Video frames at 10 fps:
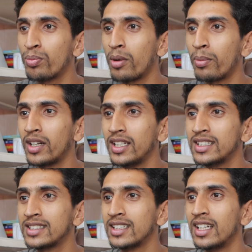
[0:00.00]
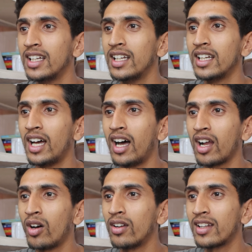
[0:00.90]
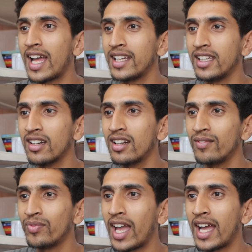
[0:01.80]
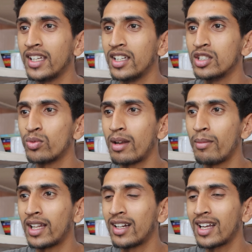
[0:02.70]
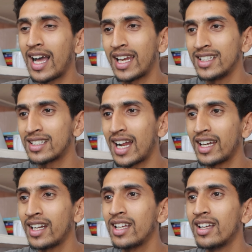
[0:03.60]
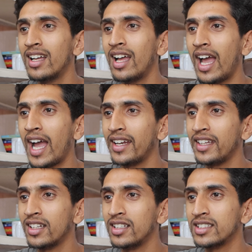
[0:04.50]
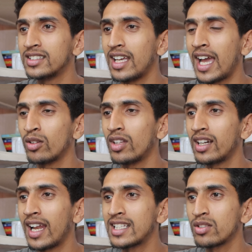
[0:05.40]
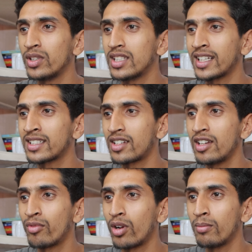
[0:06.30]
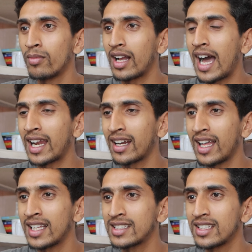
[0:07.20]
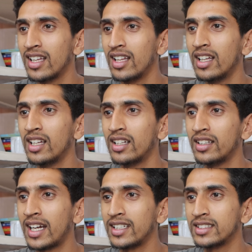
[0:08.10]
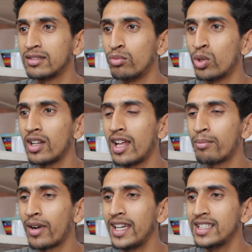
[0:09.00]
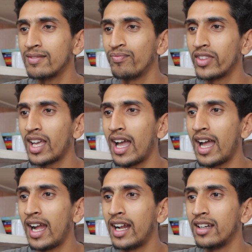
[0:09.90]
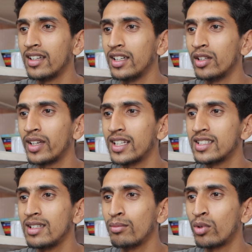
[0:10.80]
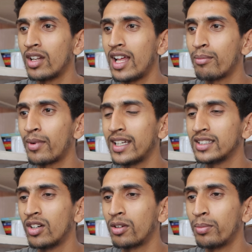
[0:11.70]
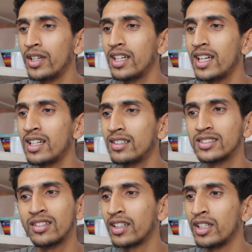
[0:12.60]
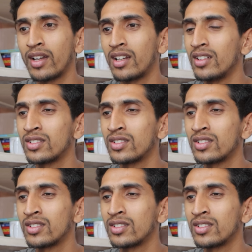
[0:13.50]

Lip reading: two properties, color and year, and here is one method car is started, and here is another class which extend from car class, that is model and price, and here you can see model and price got printed. Okay, you can